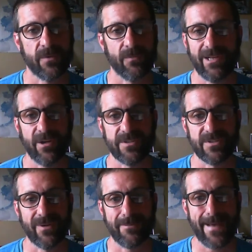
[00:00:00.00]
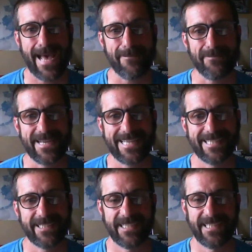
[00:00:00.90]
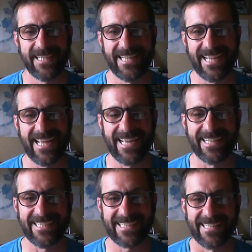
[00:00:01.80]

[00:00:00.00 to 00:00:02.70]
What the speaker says: we call soda pop. And